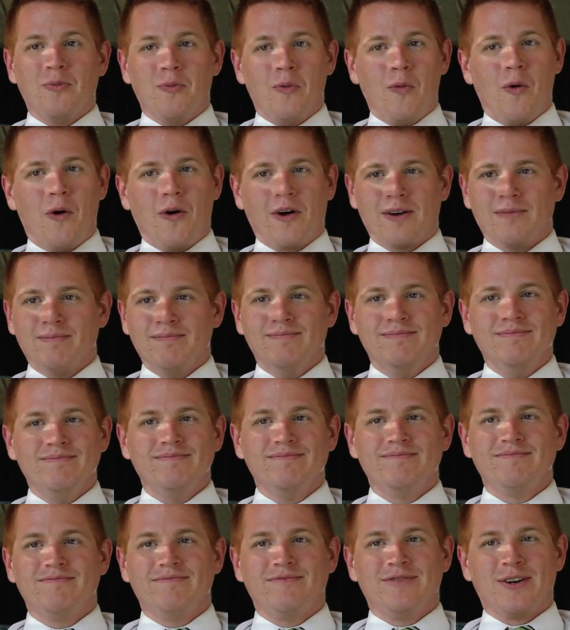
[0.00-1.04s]
warm
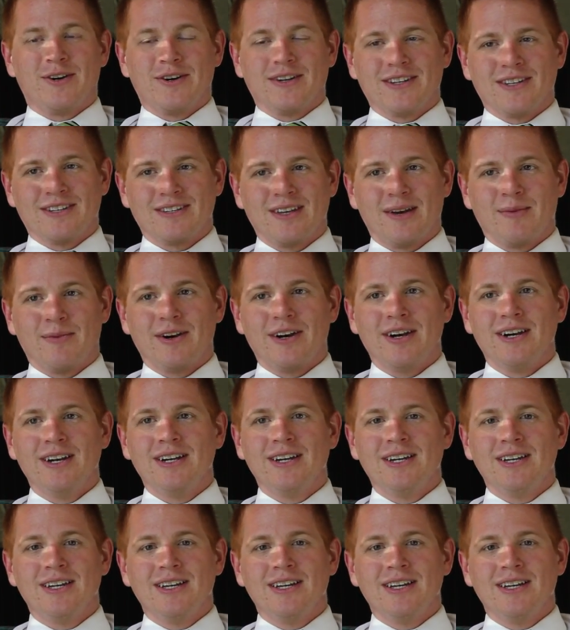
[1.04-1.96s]
during the summer.